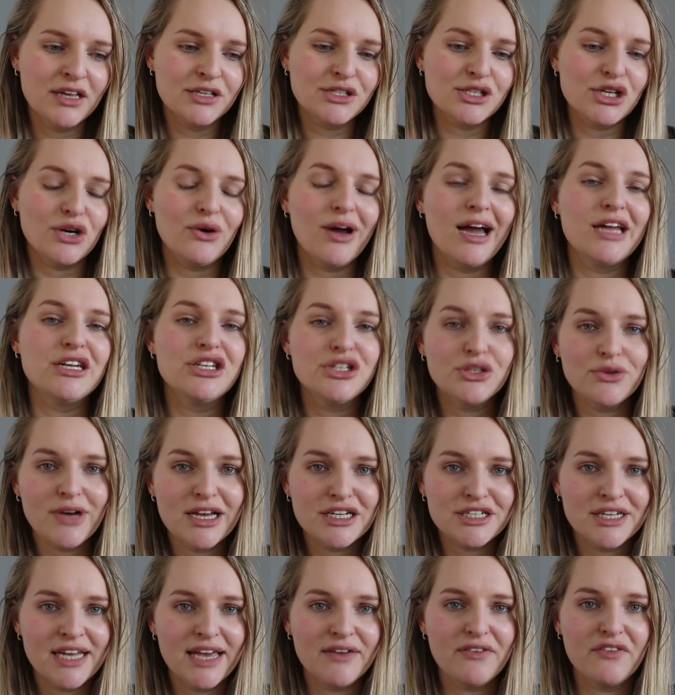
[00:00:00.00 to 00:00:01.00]
So I do
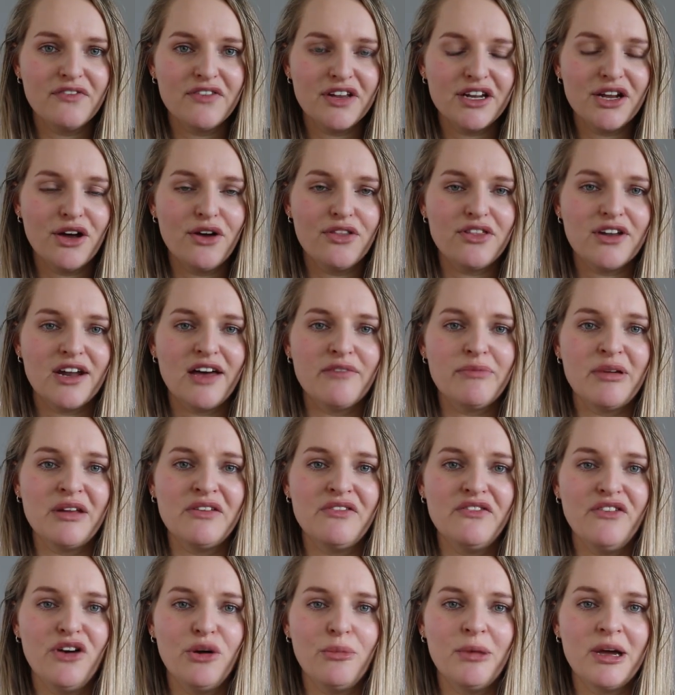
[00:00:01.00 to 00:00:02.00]
actually have a video that I've
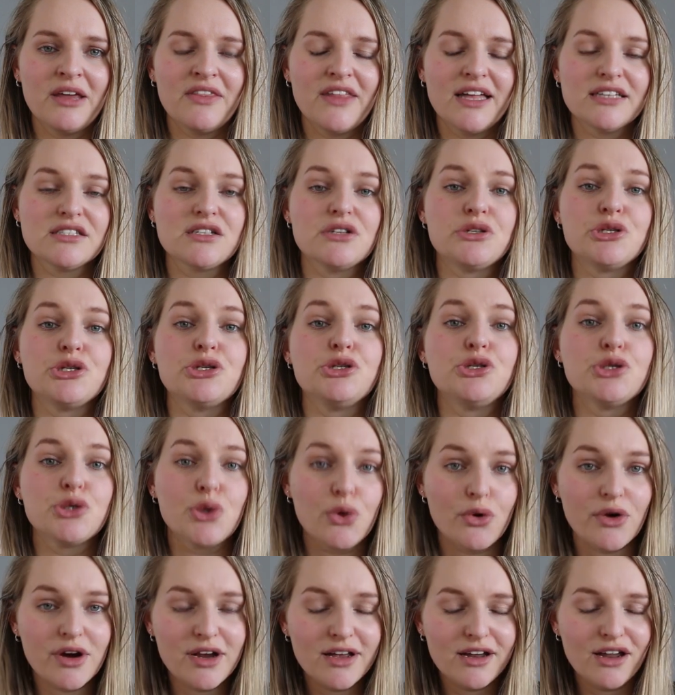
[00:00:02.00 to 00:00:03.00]
been filming that's a
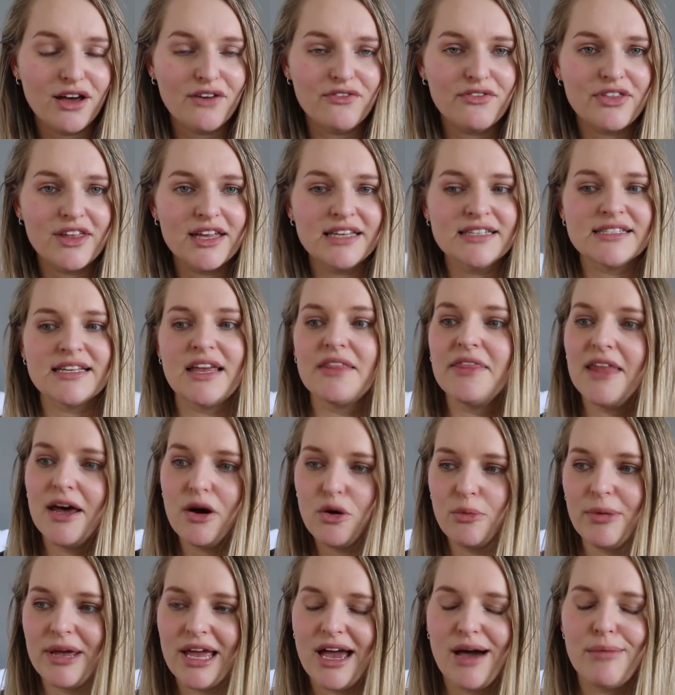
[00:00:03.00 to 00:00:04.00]
tutorial of this, and
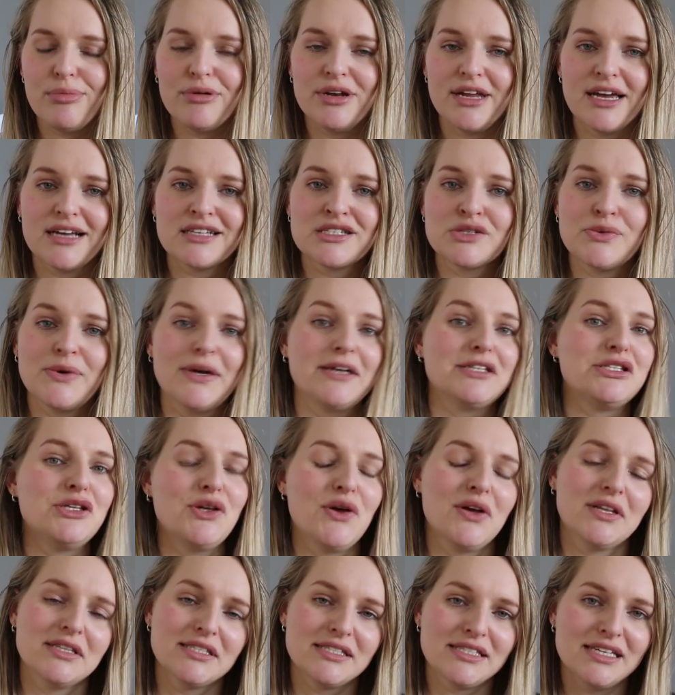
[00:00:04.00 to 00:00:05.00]
that will be up next week, so
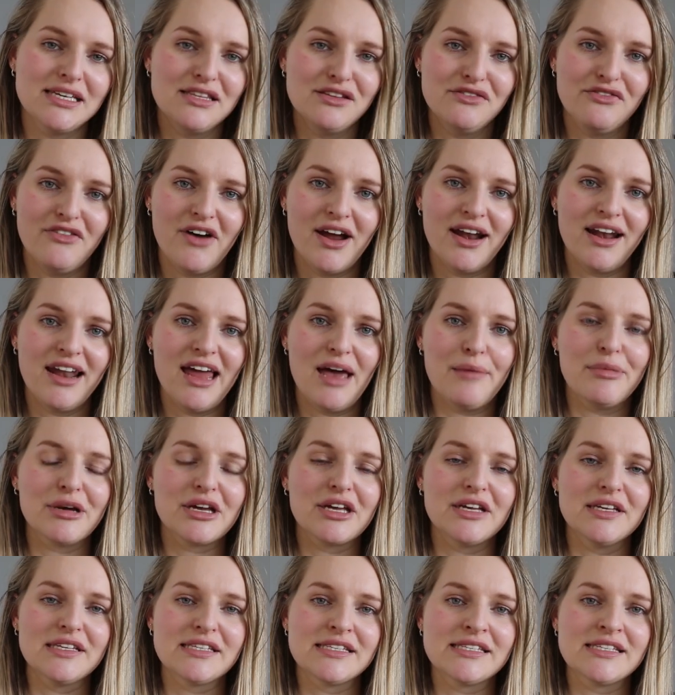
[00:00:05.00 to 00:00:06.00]
you can see the final
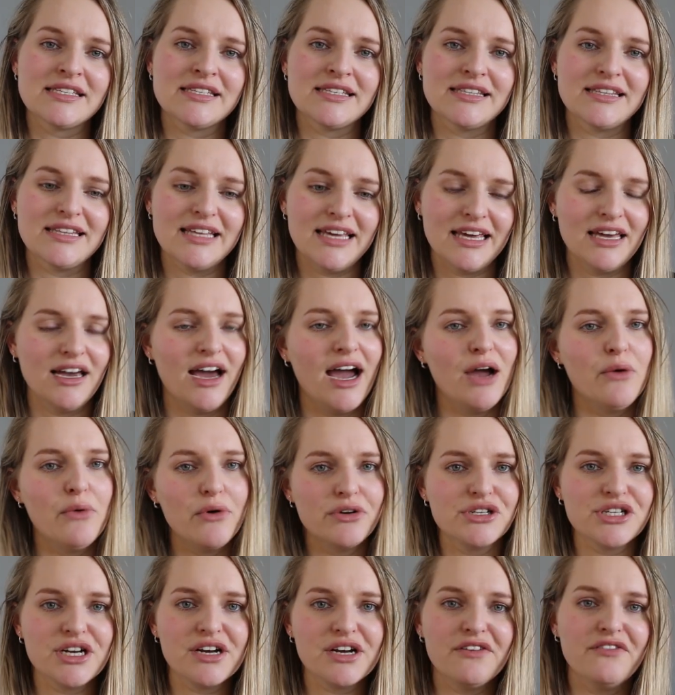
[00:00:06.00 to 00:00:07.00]
abacus there. I
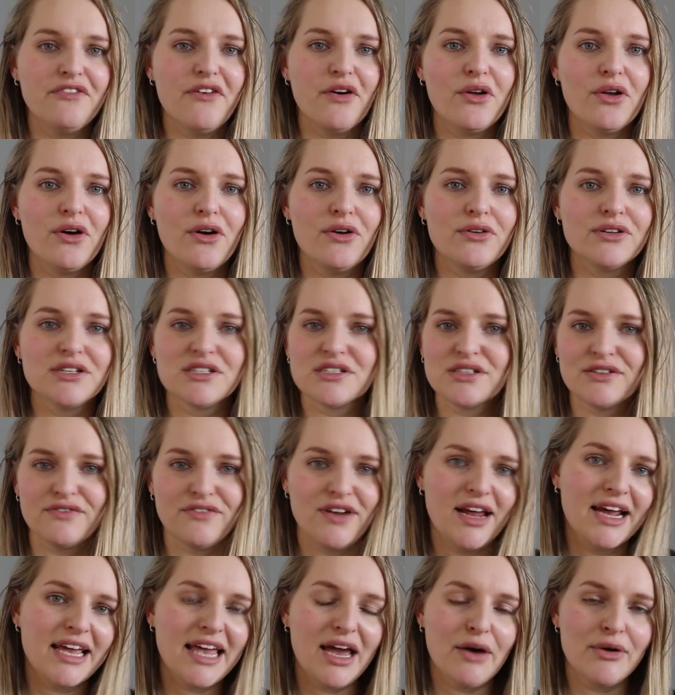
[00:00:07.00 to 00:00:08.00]
will a photo just
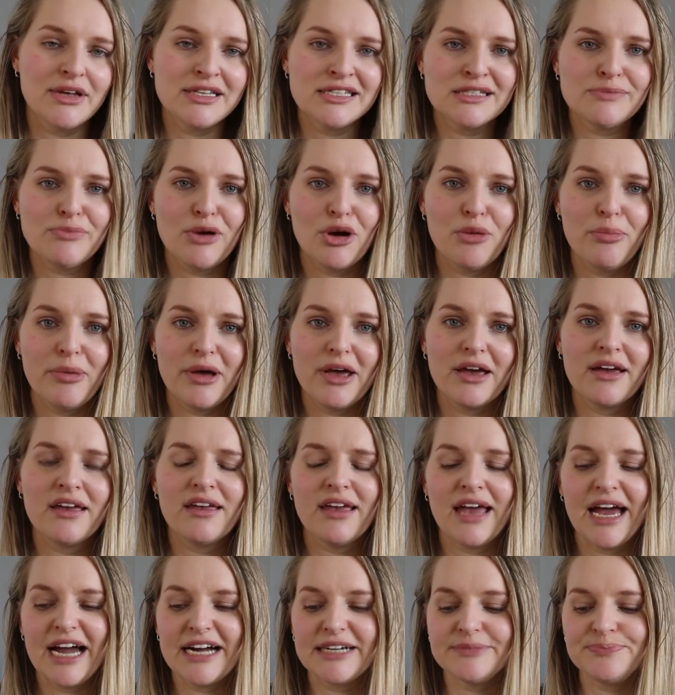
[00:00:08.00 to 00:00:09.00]
of like our inspo
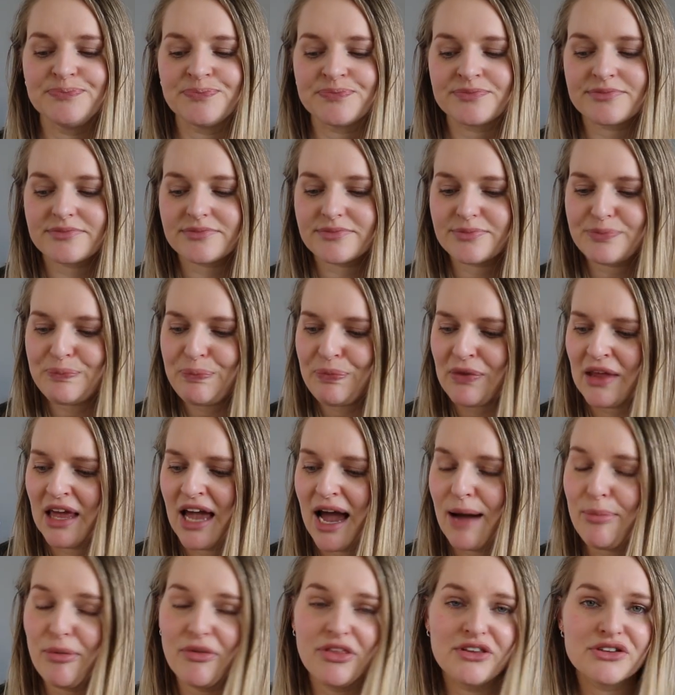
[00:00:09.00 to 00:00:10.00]
pic
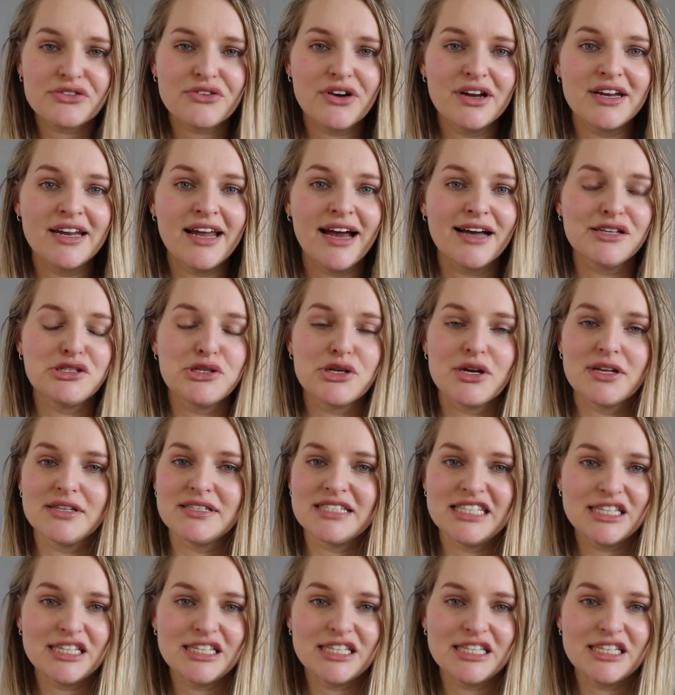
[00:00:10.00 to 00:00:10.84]
up on the screen now, so you can